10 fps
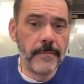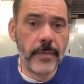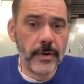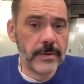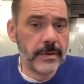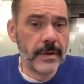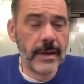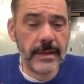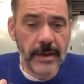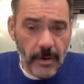But
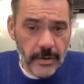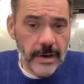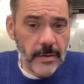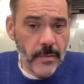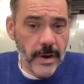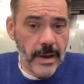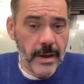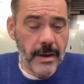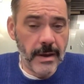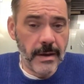the only way
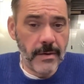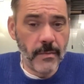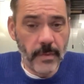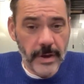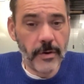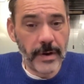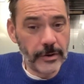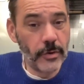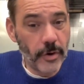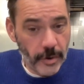yeah. going
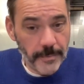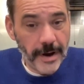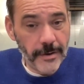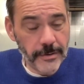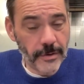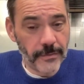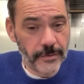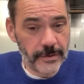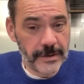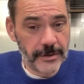to come out of
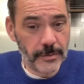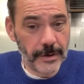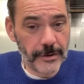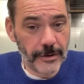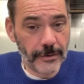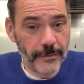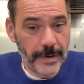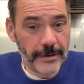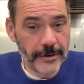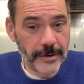the situation of
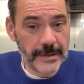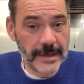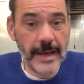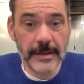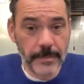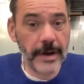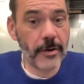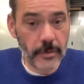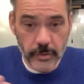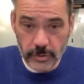planet crisis is by
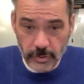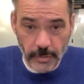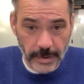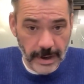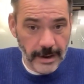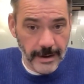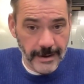consuming.